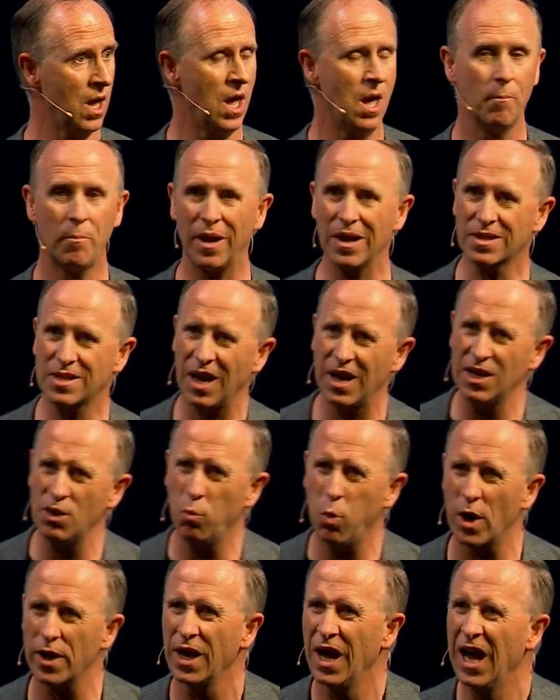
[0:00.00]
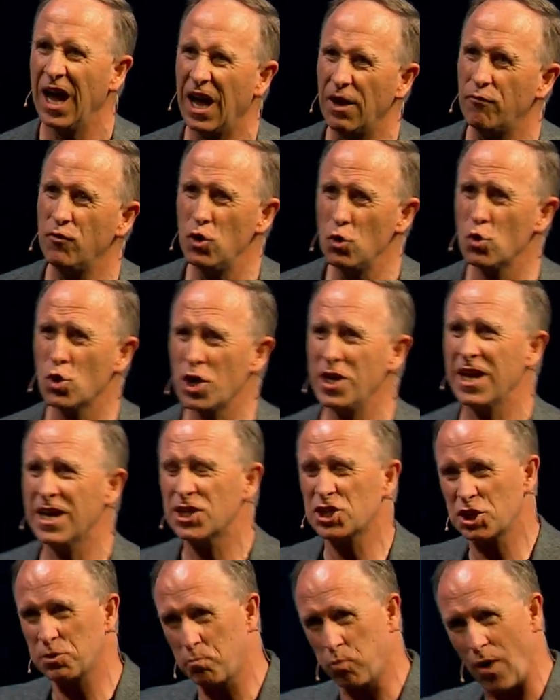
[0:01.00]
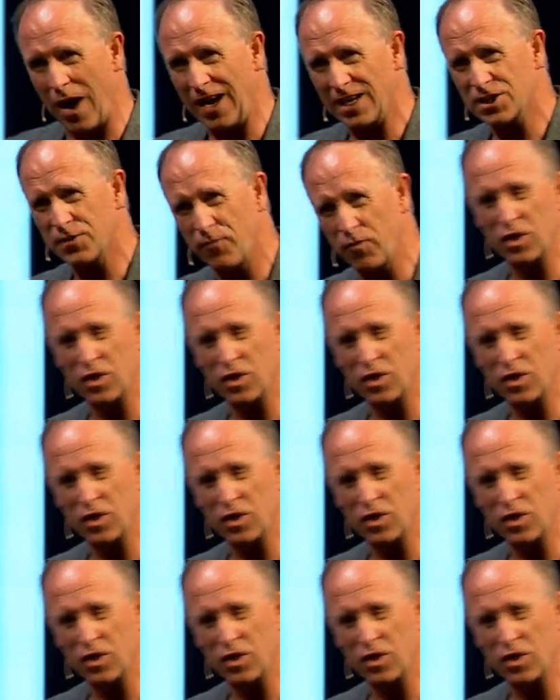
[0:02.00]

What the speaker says: But I'll tell you what, if you can express for